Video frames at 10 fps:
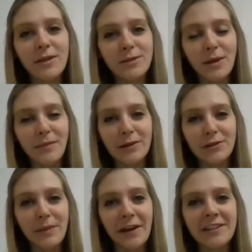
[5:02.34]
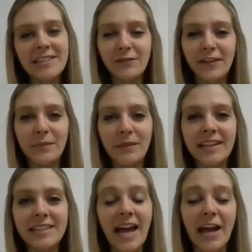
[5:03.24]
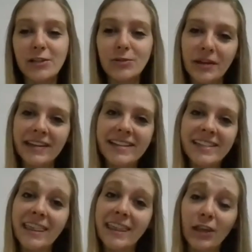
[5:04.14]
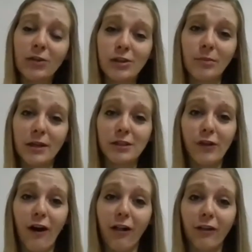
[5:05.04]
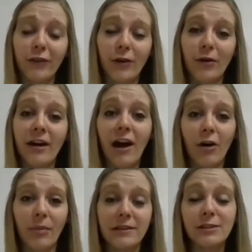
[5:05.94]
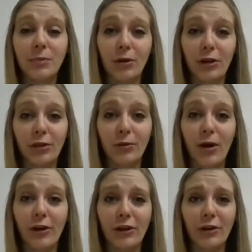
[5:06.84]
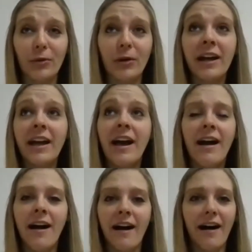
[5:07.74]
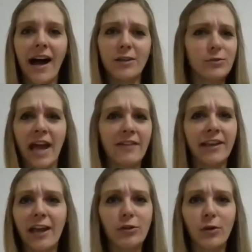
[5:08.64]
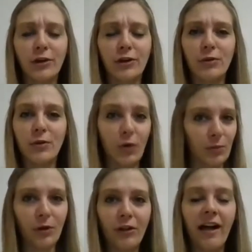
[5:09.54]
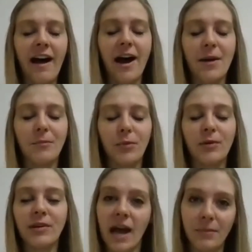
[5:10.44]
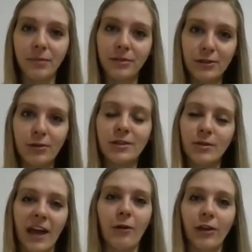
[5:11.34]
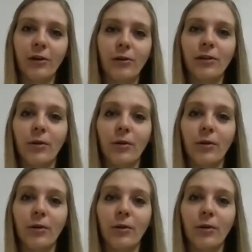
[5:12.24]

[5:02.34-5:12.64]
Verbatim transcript: Whispering Meadows parents and families. I just wanted to say thank you so much for all of your help and support through our new, uh, as we navigate through our new normal. Um, we would not be able to do this without you.